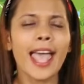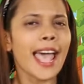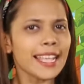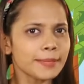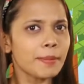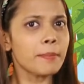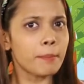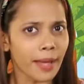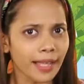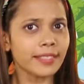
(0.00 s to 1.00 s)
As
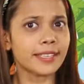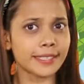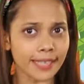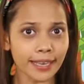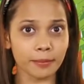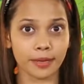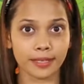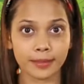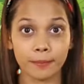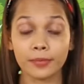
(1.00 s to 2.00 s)
my math
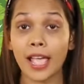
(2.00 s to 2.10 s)
assignment,